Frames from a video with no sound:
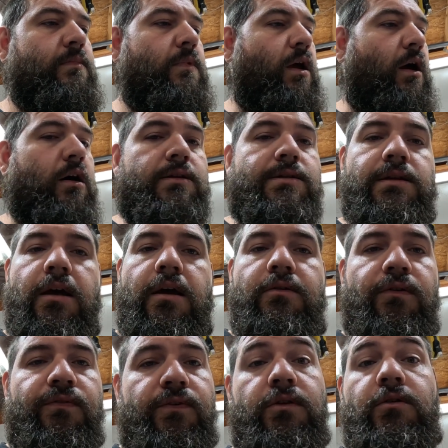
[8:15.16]
Also,
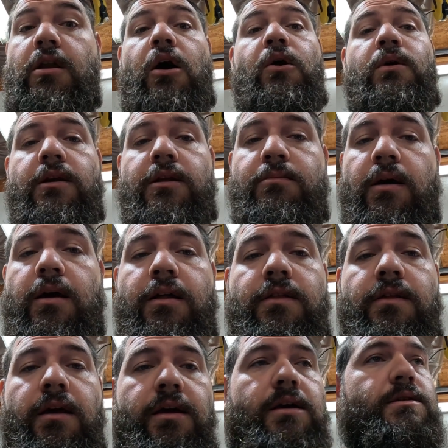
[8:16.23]
if you know anybody
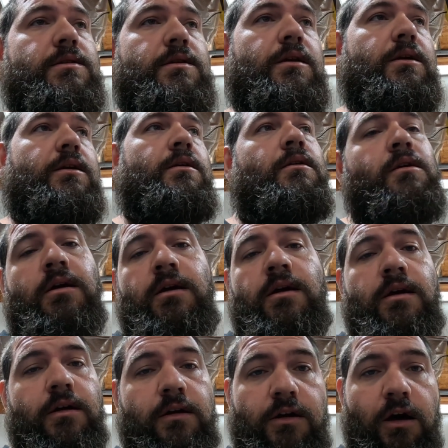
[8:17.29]
that has any
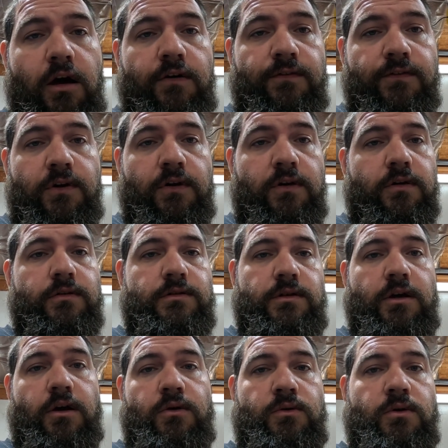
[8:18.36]
golf carts,
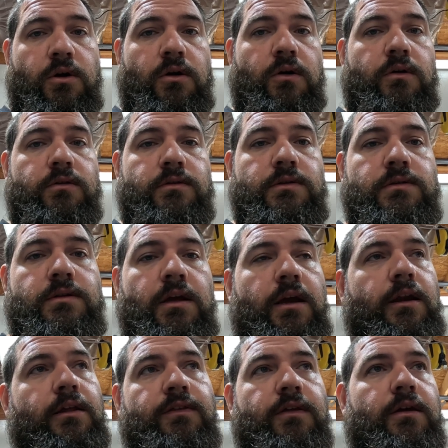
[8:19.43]
go-karts,
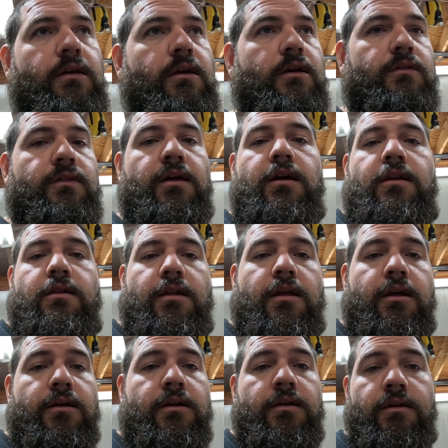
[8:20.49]
anything like that, and
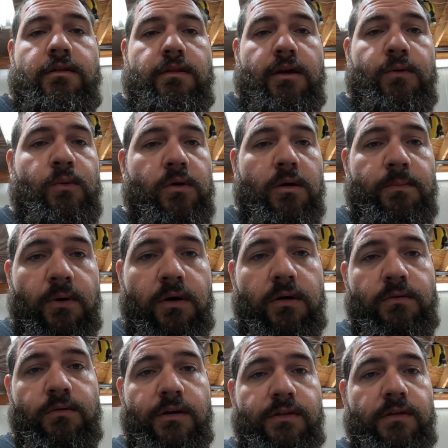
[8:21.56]
they want to part
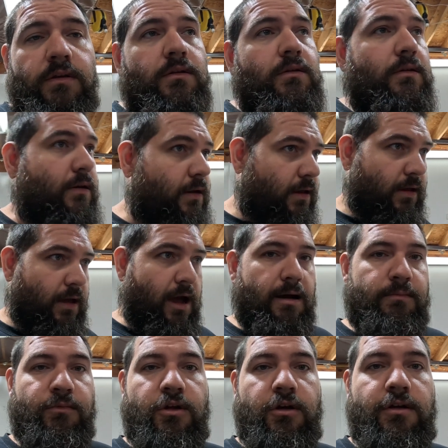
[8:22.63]
with it,
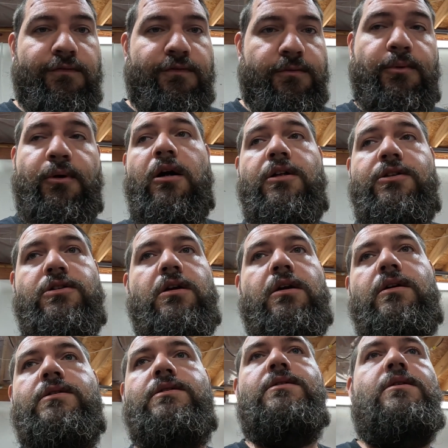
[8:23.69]
I'm looking for
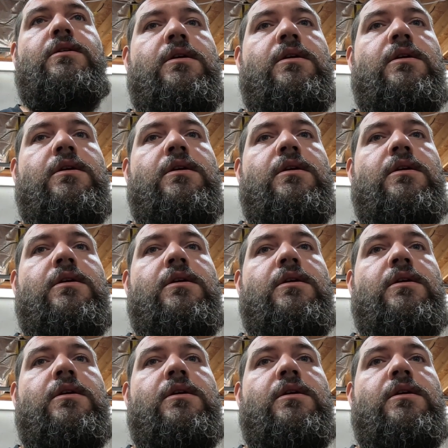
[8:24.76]
projects.